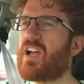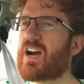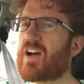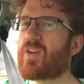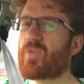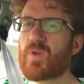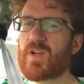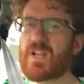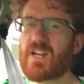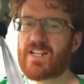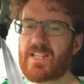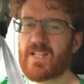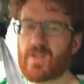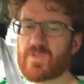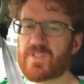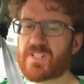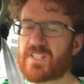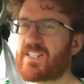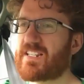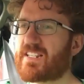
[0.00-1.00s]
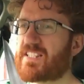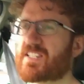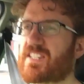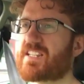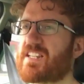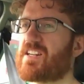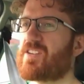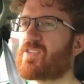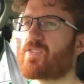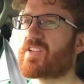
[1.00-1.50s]
I really don't need to
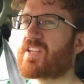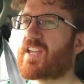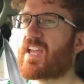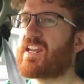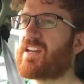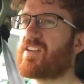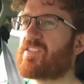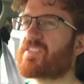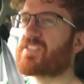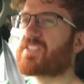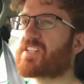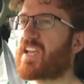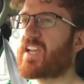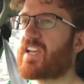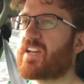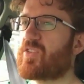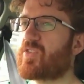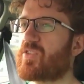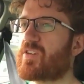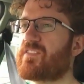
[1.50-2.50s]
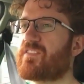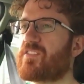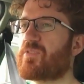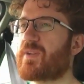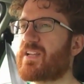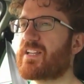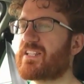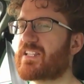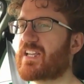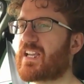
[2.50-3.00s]
see another gain on the scale or even a
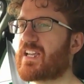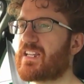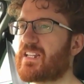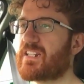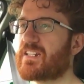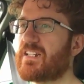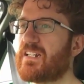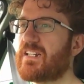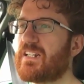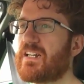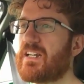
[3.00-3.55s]
maintain.